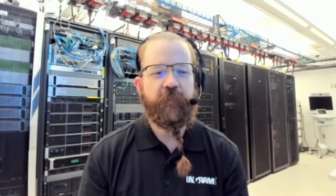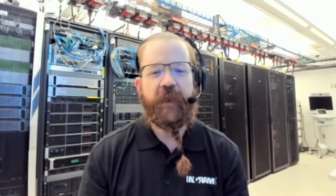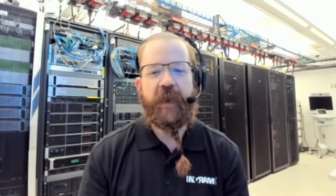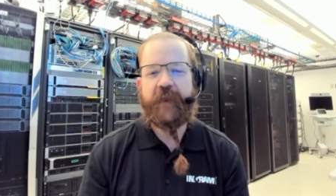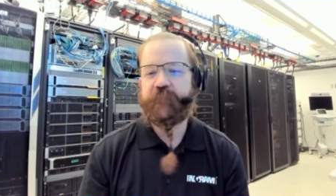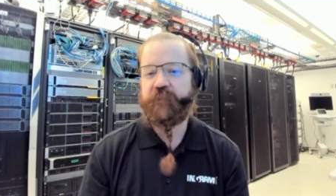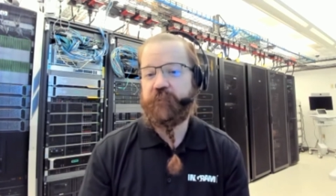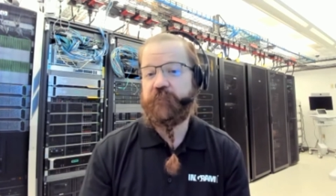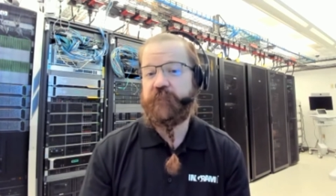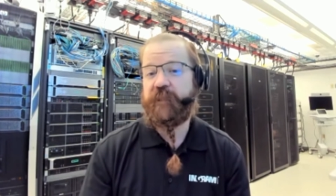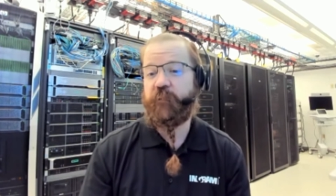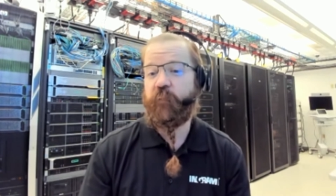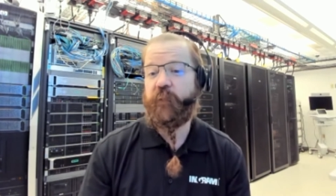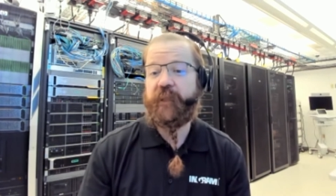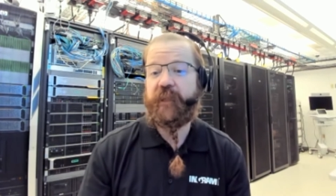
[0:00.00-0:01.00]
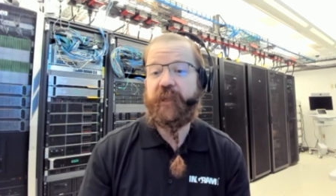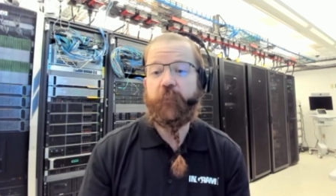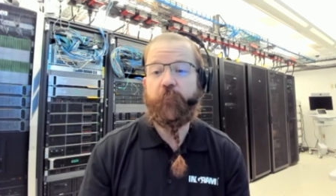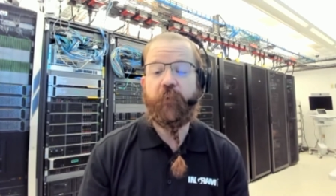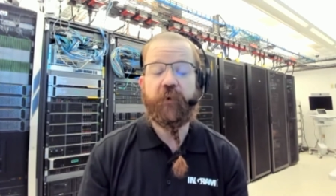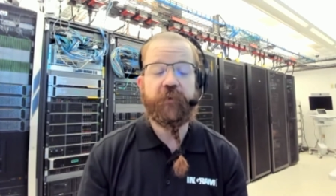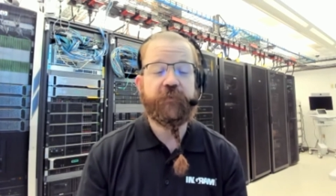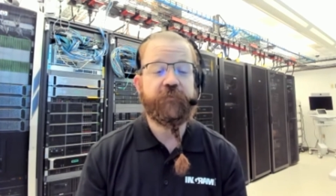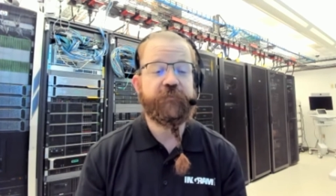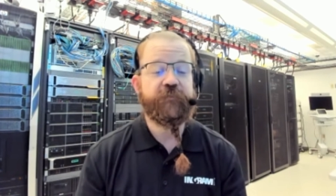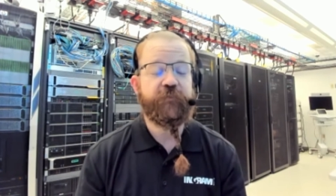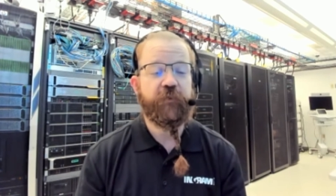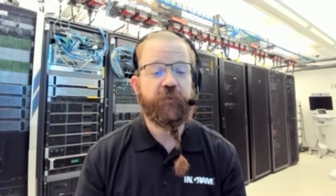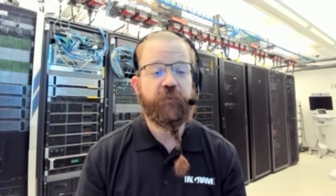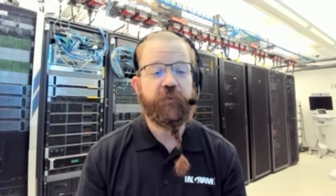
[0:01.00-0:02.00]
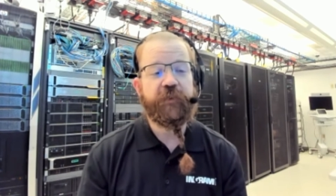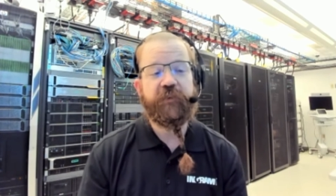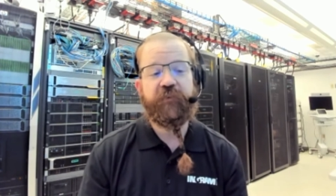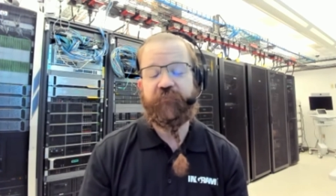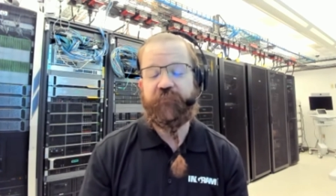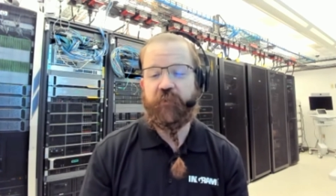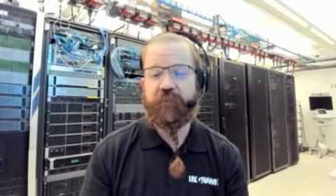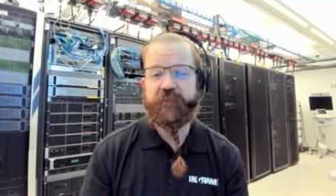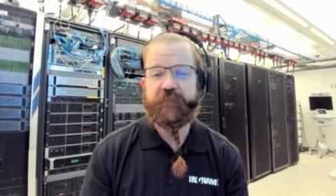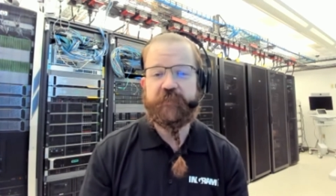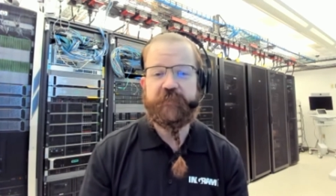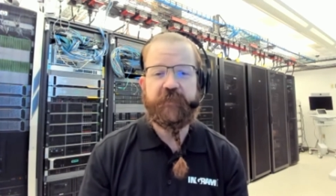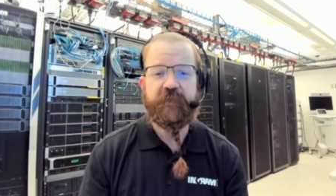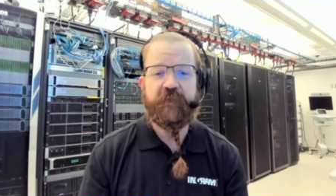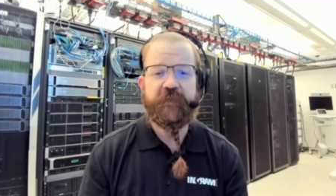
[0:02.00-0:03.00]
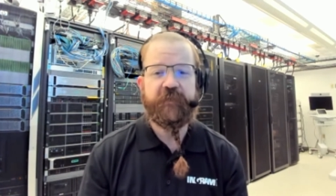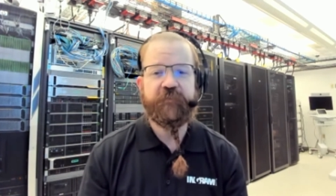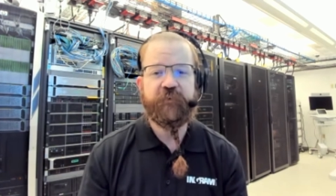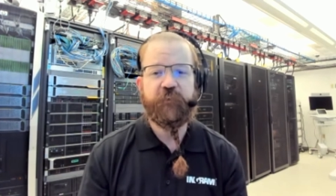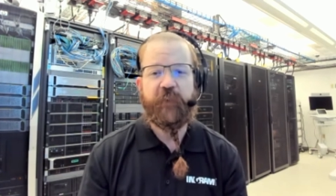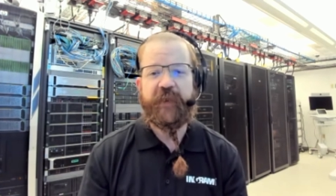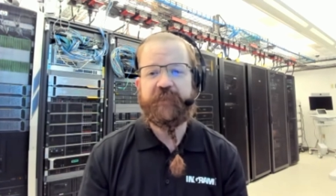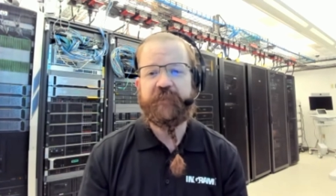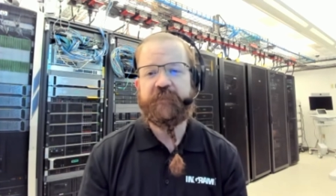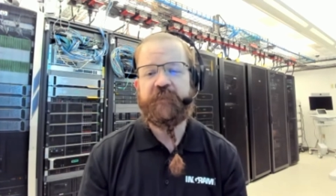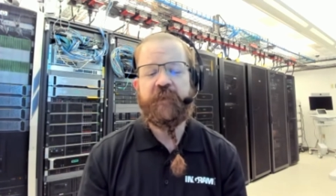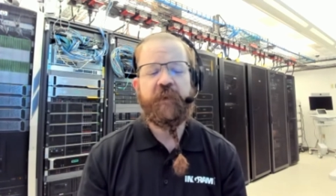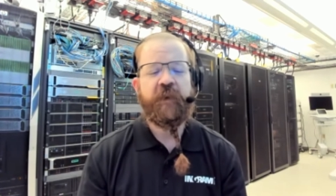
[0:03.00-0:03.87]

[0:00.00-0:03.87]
absolutely we can help partners who are looking to focus in on those space.